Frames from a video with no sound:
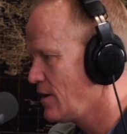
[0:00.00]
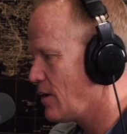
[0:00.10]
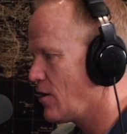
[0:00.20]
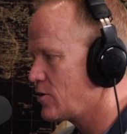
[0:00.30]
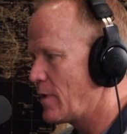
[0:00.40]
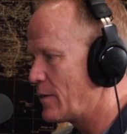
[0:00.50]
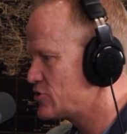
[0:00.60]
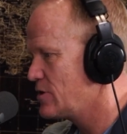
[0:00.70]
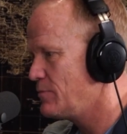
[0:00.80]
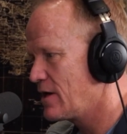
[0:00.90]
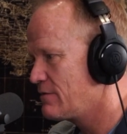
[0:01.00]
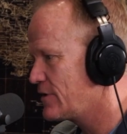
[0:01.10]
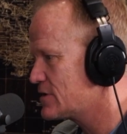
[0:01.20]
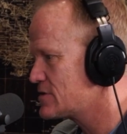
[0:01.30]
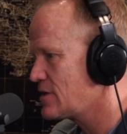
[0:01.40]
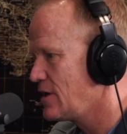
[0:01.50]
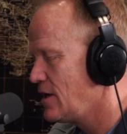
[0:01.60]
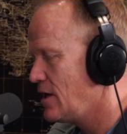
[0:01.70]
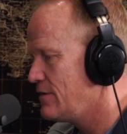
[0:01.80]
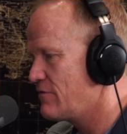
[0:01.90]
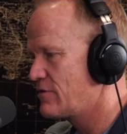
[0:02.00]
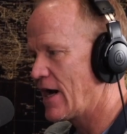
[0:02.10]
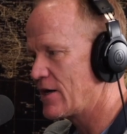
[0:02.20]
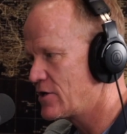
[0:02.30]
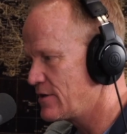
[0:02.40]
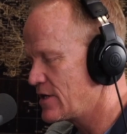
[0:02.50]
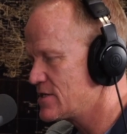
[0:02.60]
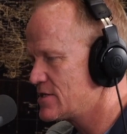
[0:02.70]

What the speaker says: all the membership benefits. If you've got good things to